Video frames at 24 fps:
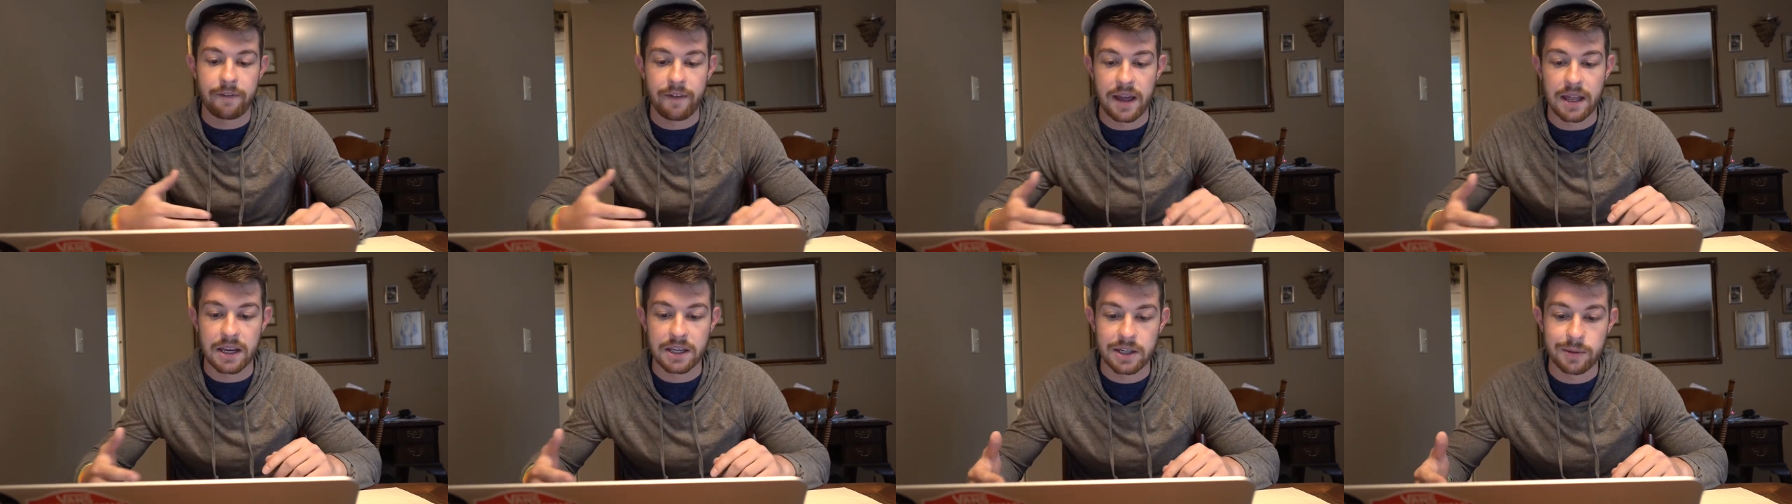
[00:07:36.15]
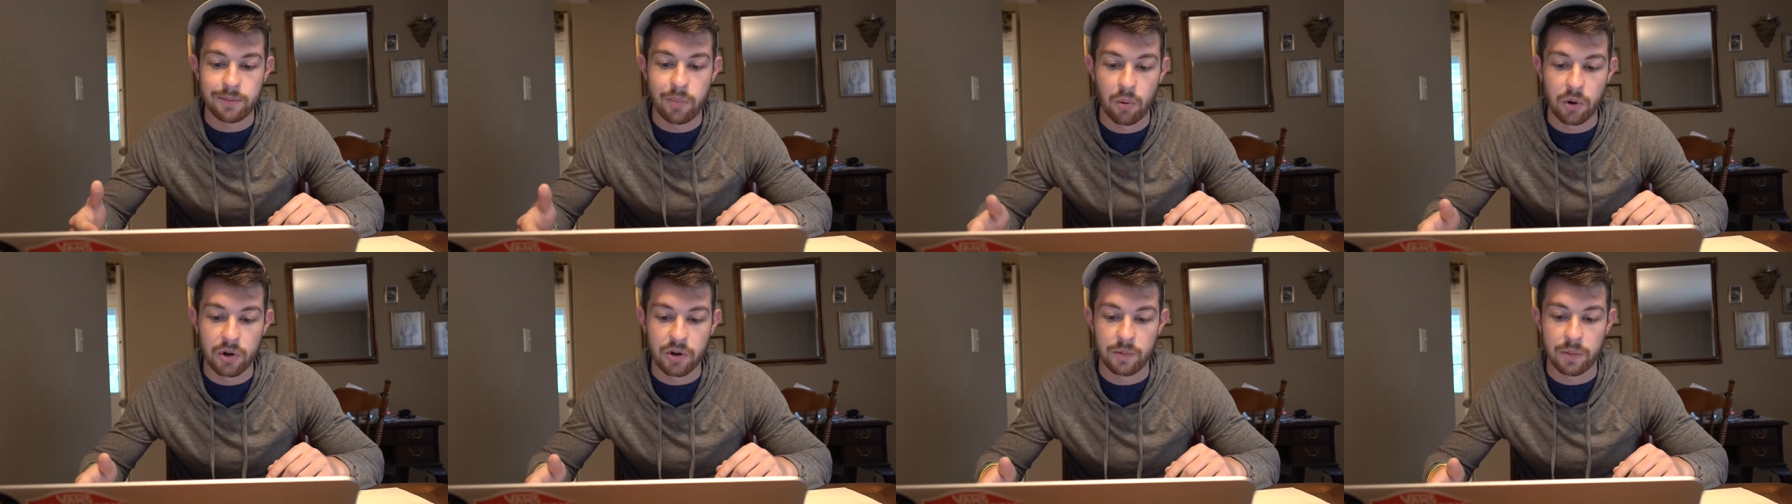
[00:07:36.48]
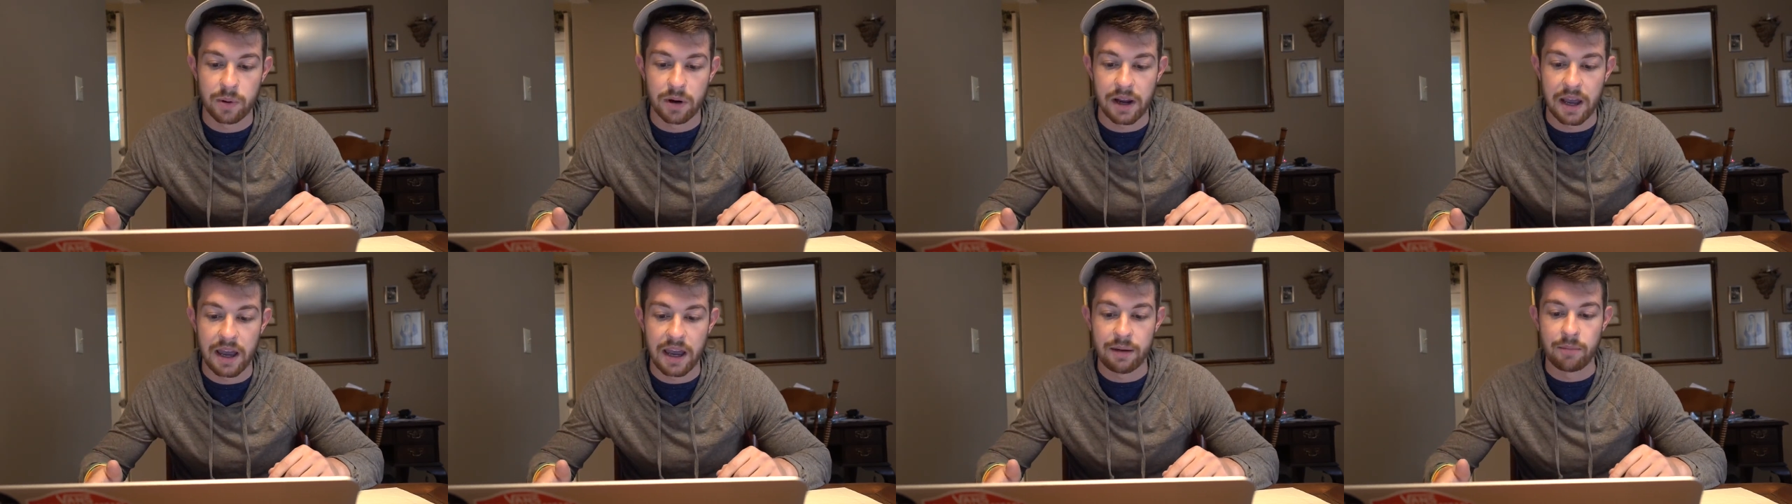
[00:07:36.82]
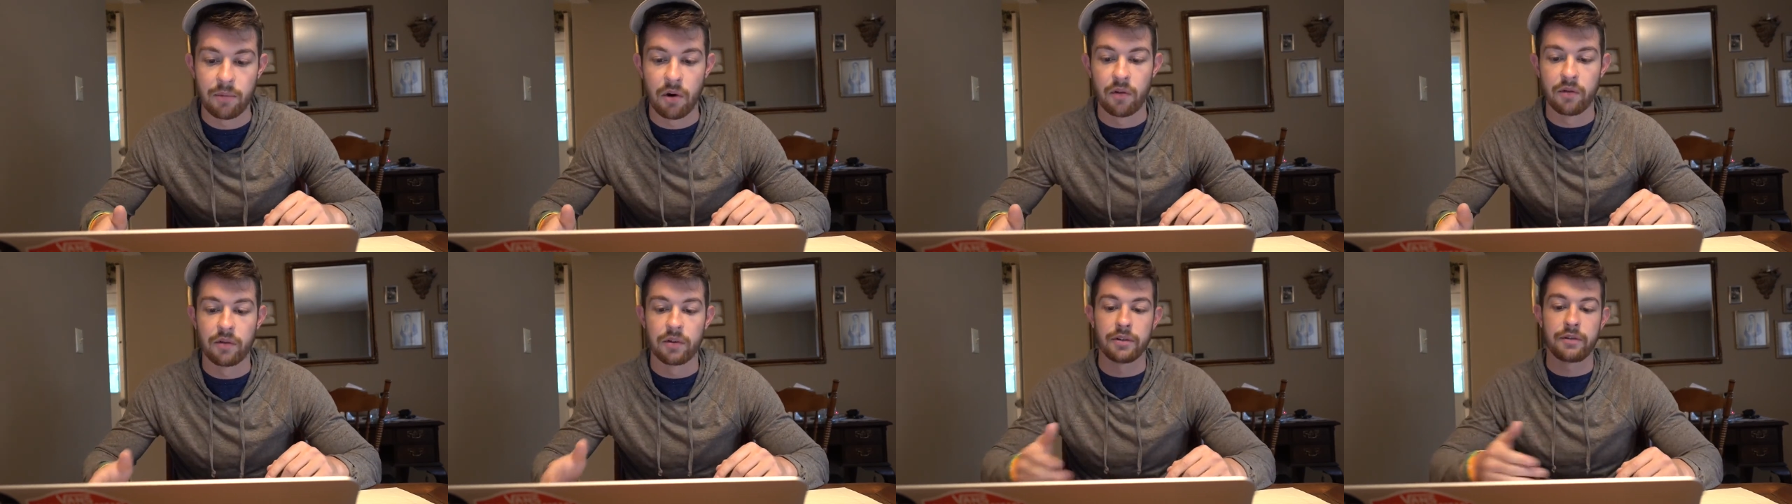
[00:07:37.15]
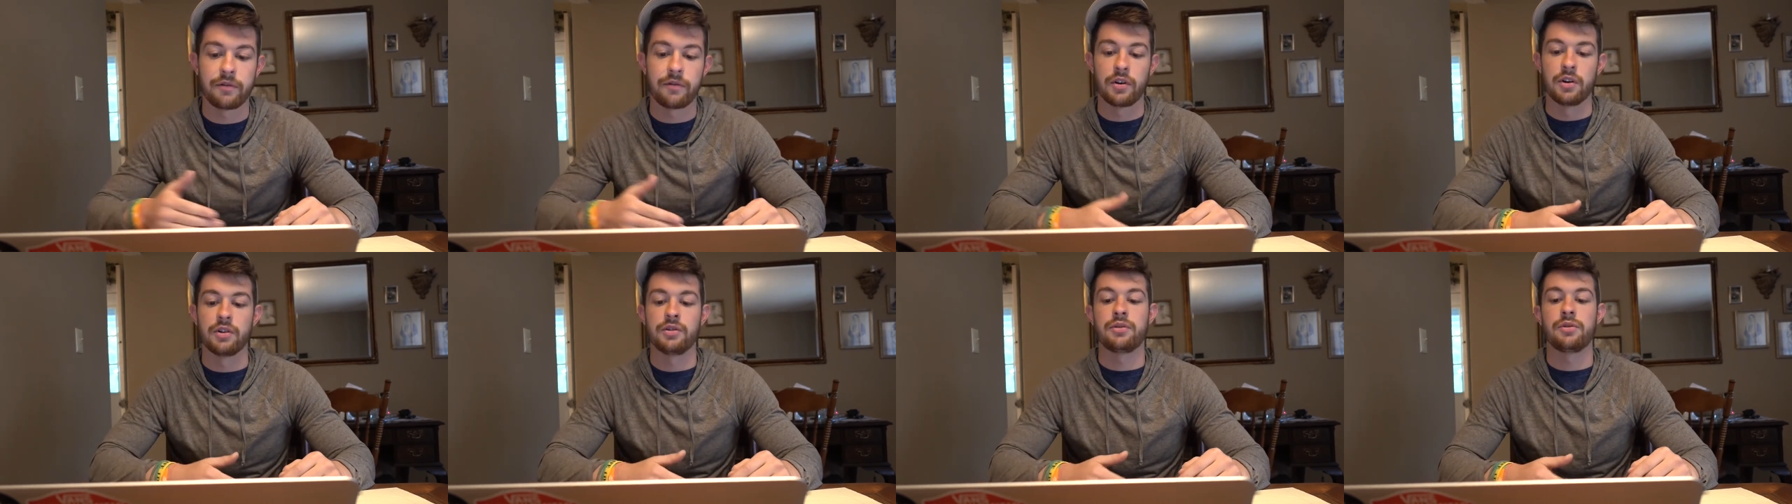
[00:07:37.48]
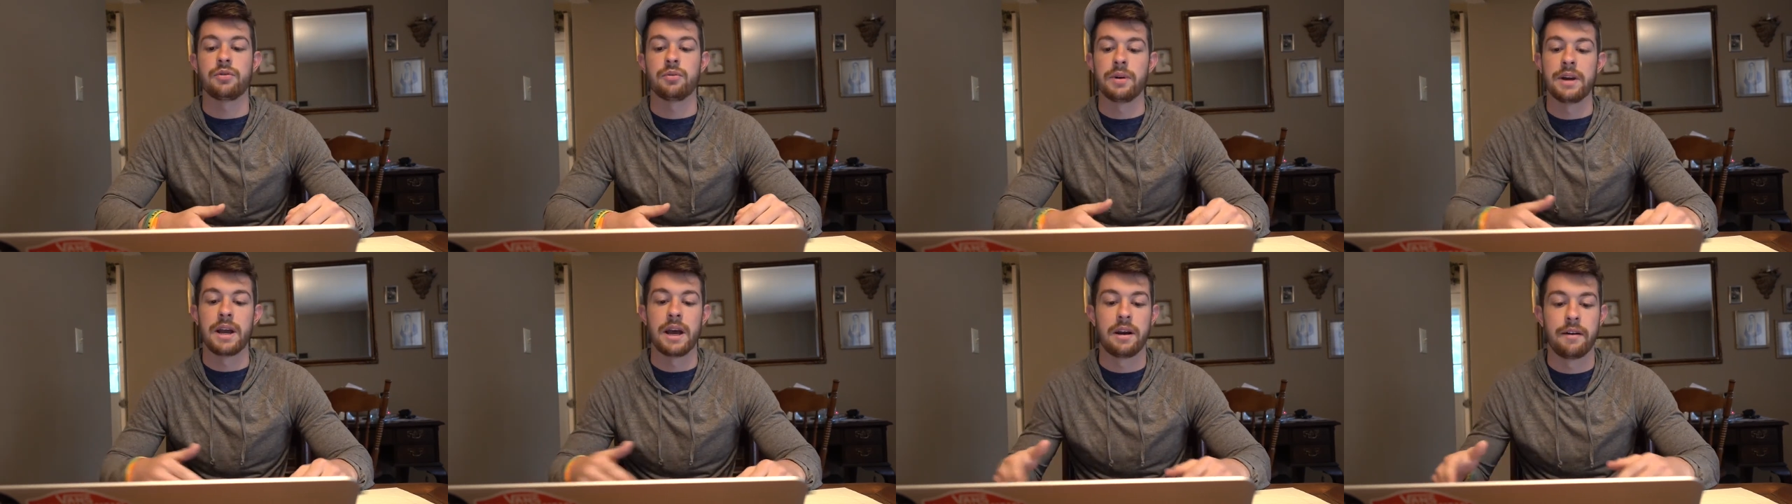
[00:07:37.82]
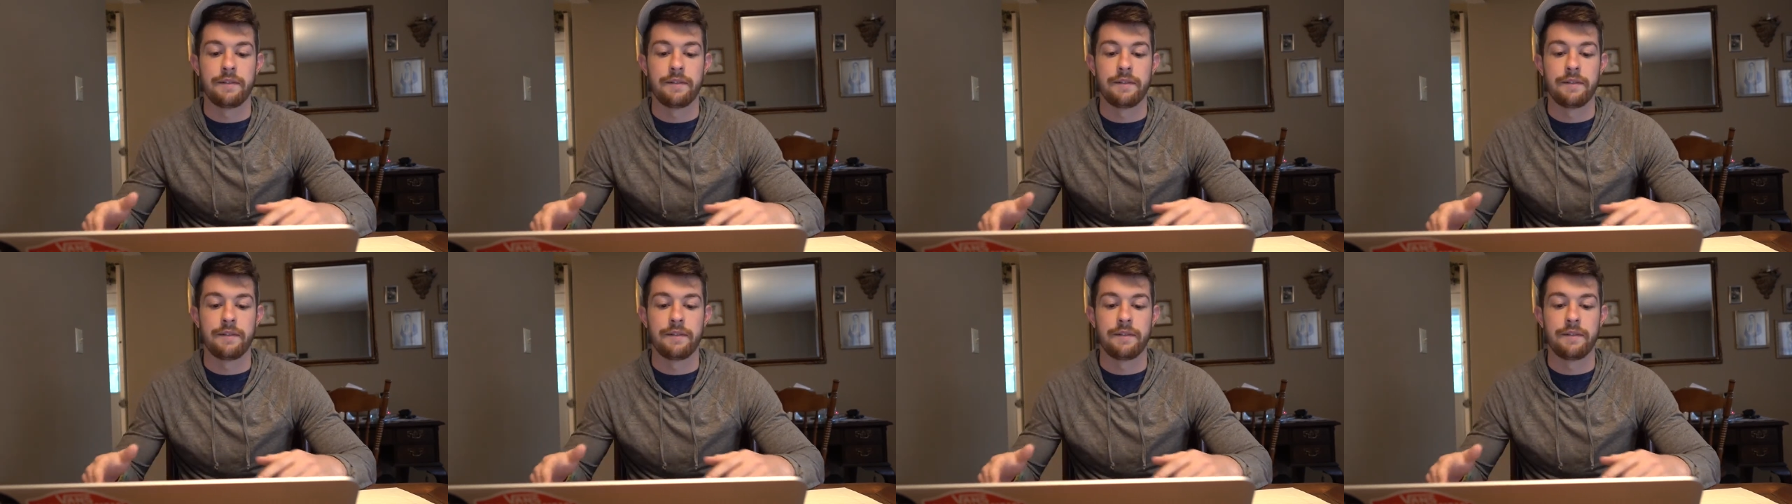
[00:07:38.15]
fantasy points per game over his first three